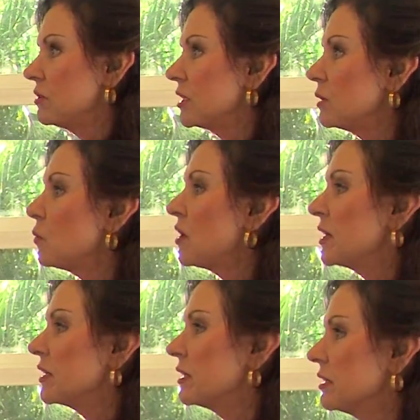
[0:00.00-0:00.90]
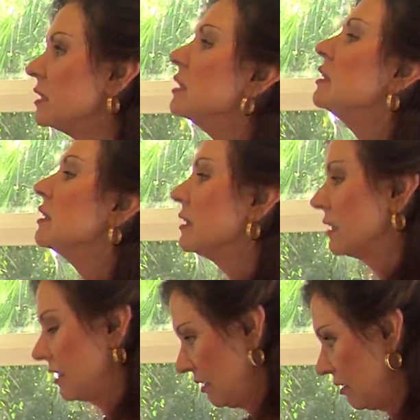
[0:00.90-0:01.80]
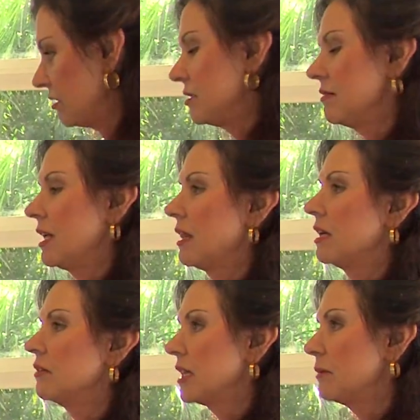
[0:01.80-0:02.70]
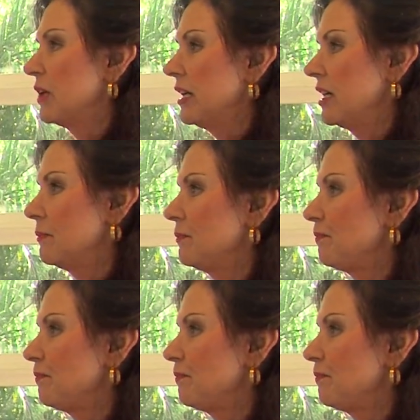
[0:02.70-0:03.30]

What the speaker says: little water, you can do anything with the medium.